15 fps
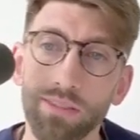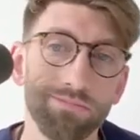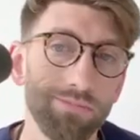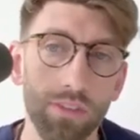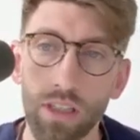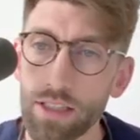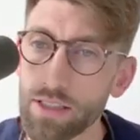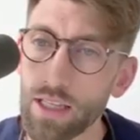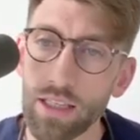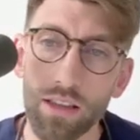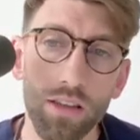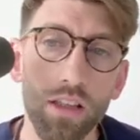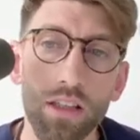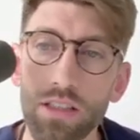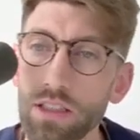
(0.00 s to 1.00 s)
let's say,
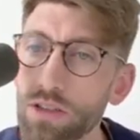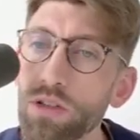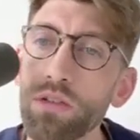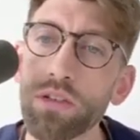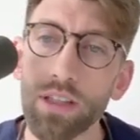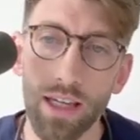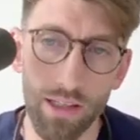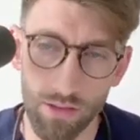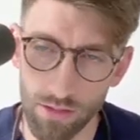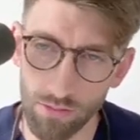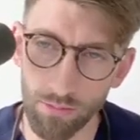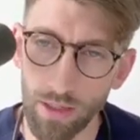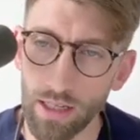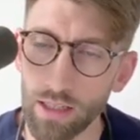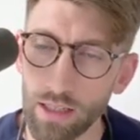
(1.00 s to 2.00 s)
32,000
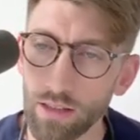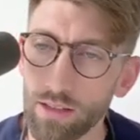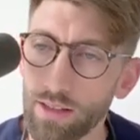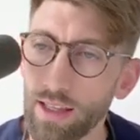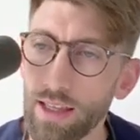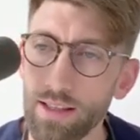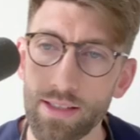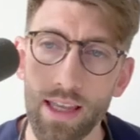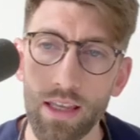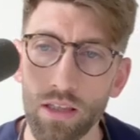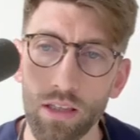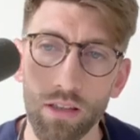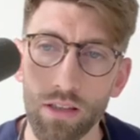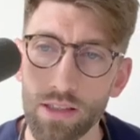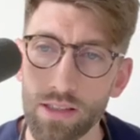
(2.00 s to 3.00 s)
back in the day
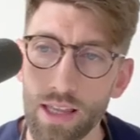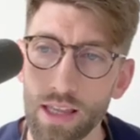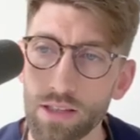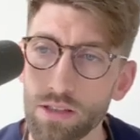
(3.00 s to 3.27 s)
taking this test,